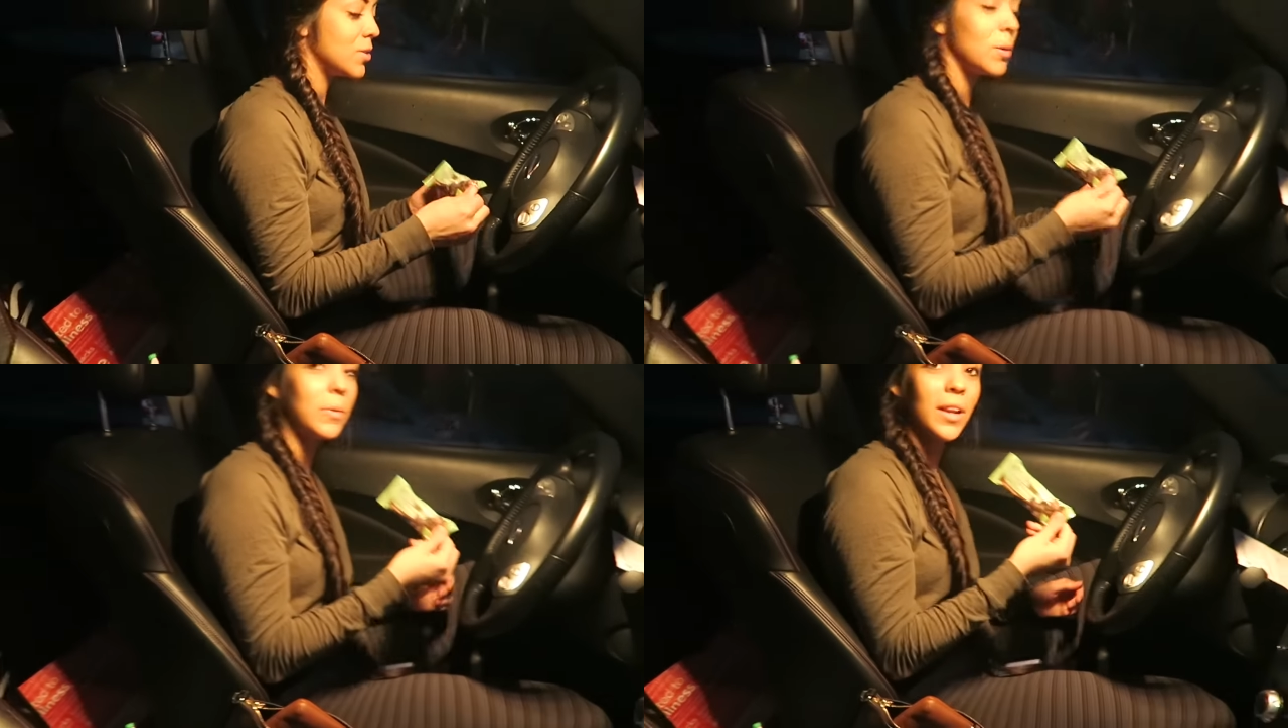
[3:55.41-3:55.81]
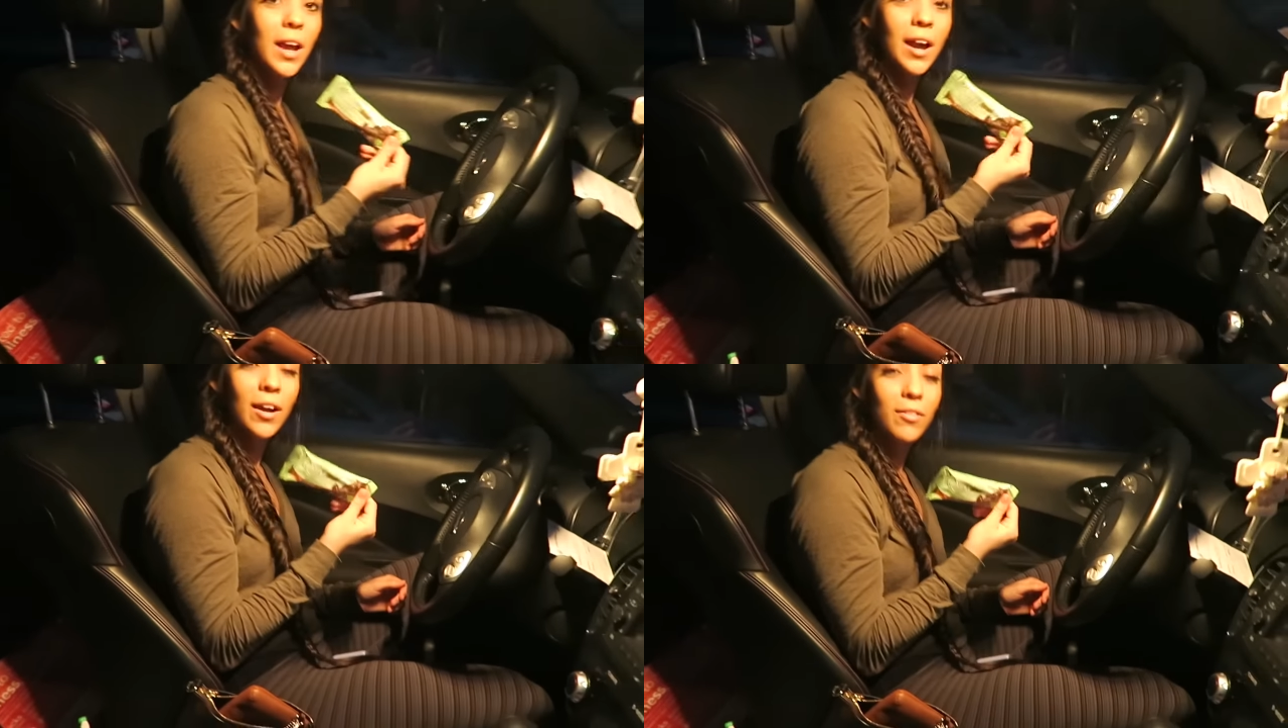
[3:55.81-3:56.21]
So I'm gonna
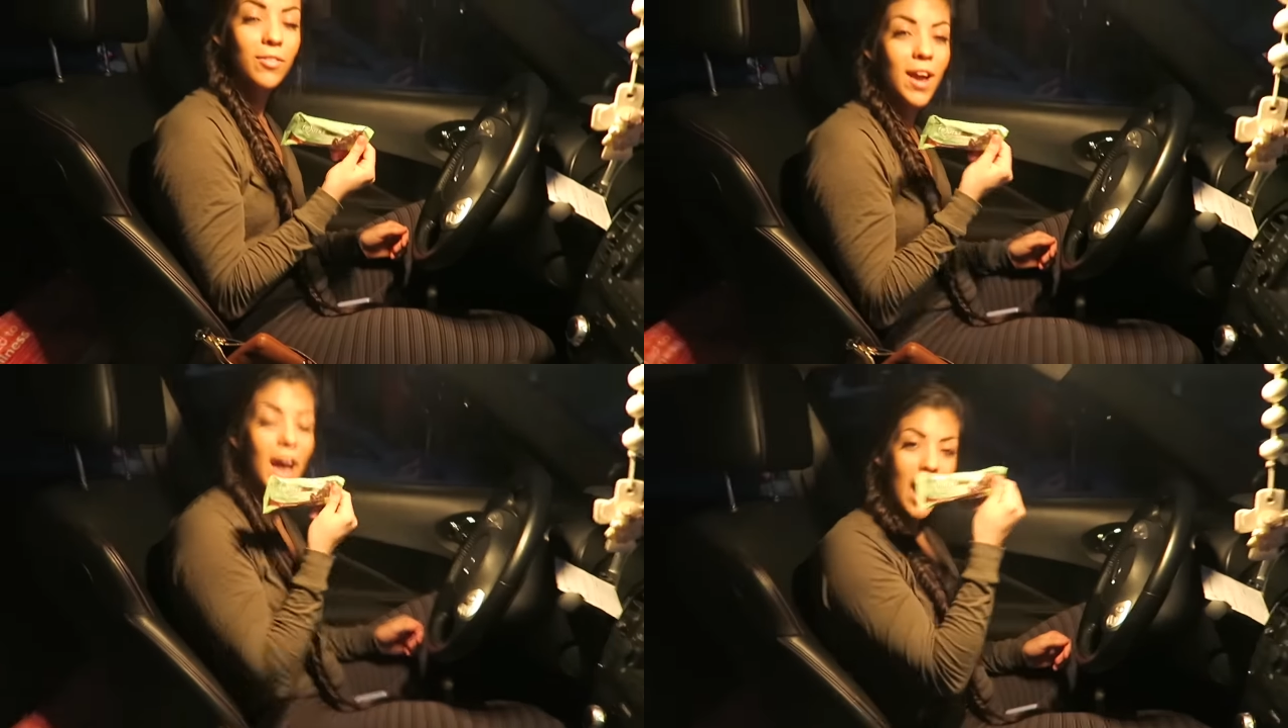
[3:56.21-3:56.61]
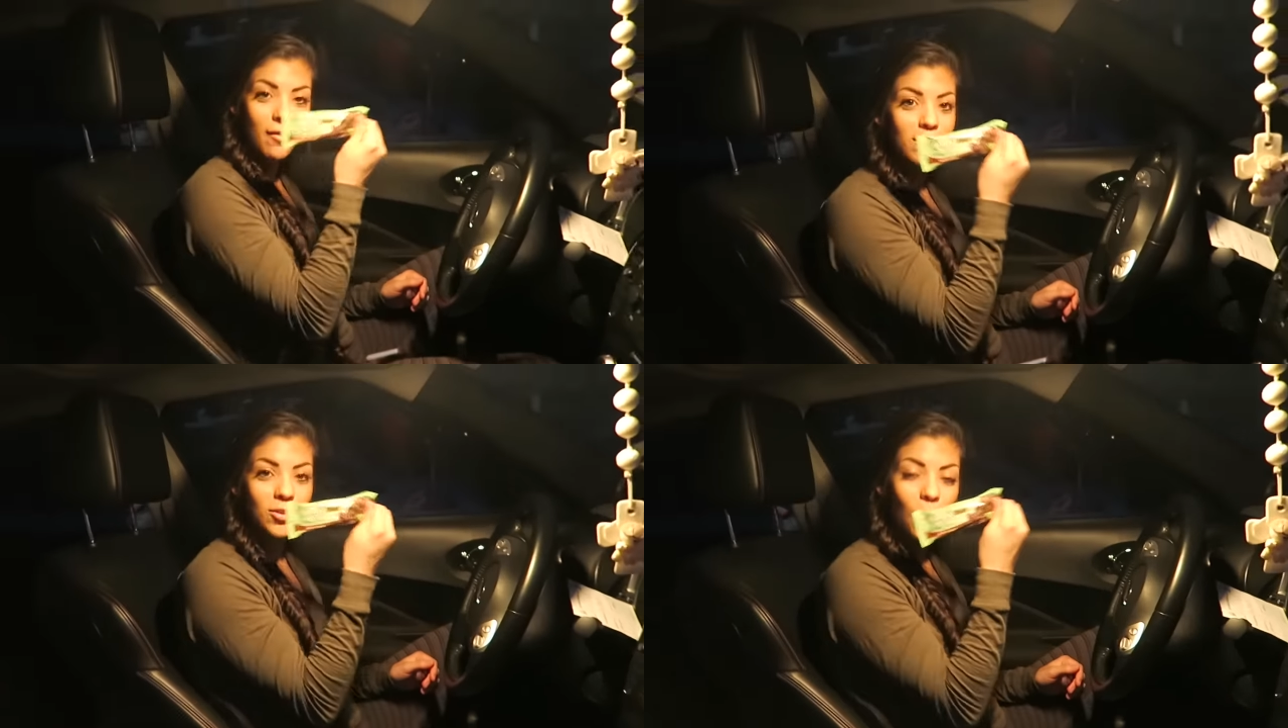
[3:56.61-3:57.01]
have
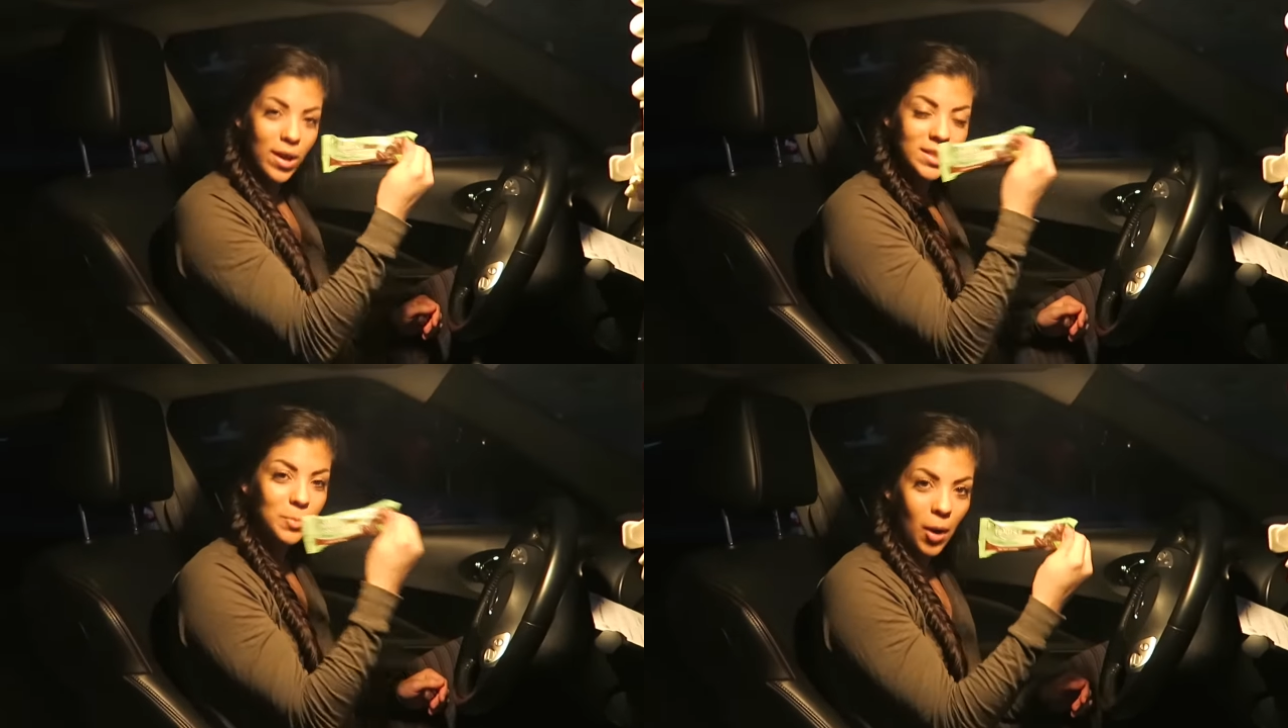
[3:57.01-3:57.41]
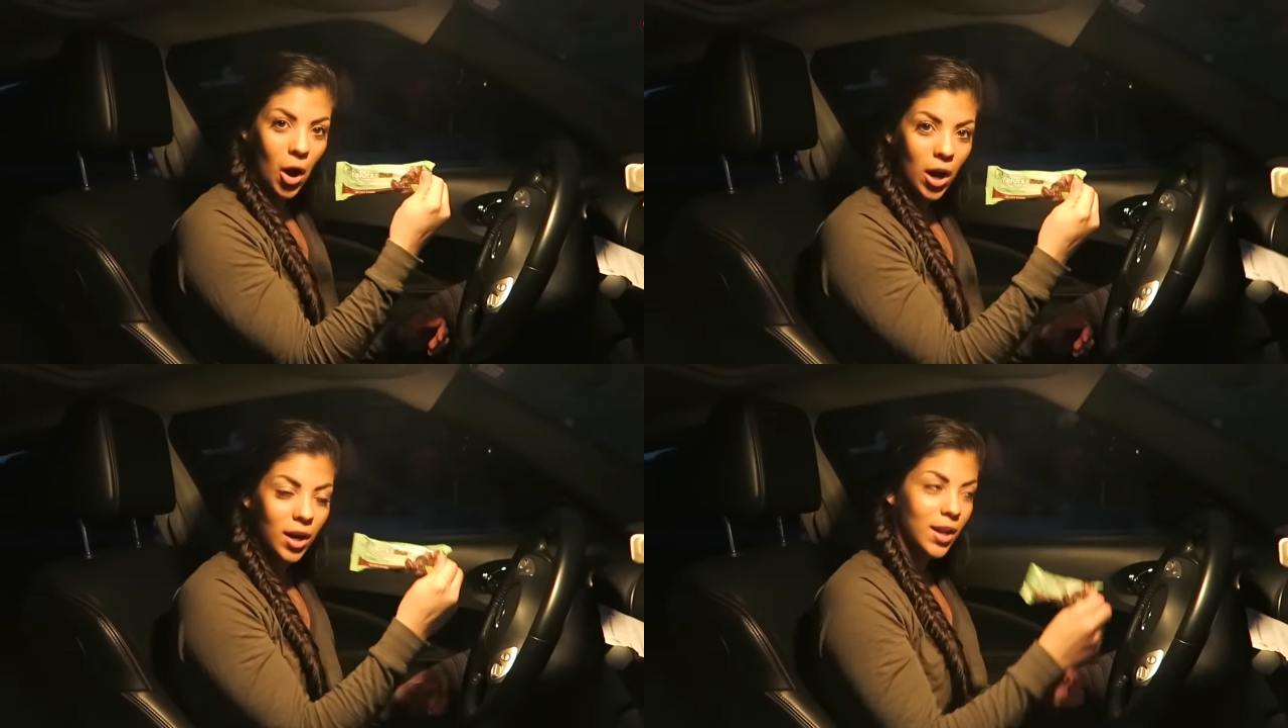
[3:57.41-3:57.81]
half of a Quest
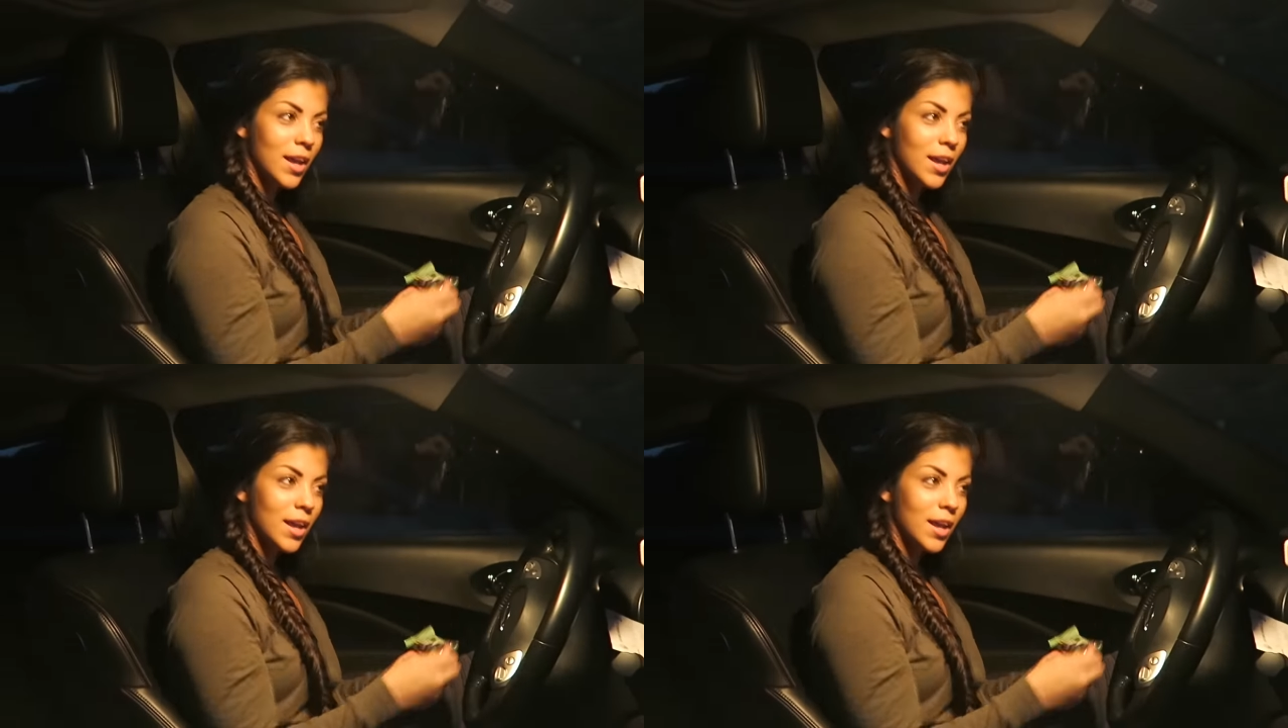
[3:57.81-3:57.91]
bar